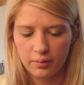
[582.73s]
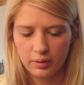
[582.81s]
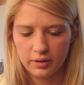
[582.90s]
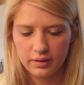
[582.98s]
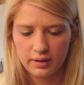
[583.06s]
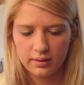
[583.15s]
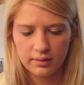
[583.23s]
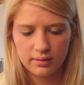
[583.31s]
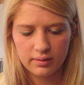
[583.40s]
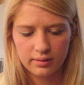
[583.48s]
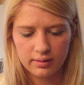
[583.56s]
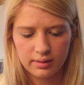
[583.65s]
what are
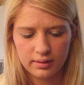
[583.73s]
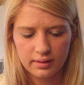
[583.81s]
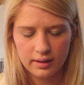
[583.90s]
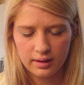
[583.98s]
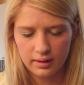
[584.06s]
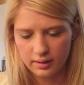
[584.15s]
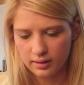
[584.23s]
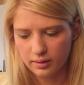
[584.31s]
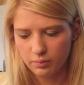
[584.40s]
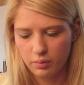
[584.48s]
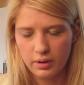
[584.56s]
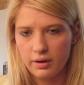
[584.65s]
these? The,
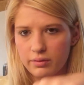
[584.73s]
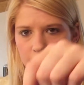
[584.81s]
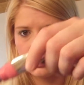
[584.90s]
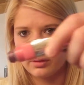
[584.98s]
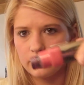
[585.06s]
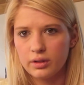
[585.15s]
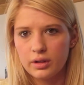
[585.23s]
whatever.